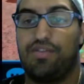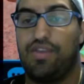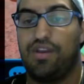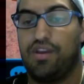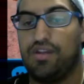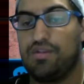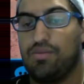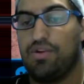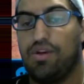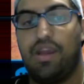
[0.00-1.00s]
the thing does some
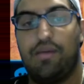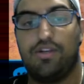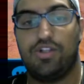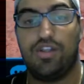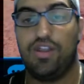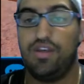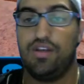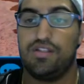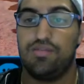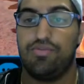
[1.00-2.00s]
good damage, the thing
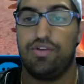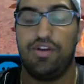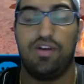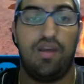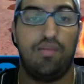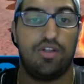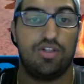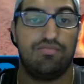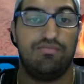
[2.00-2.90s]
does some pretty good damage.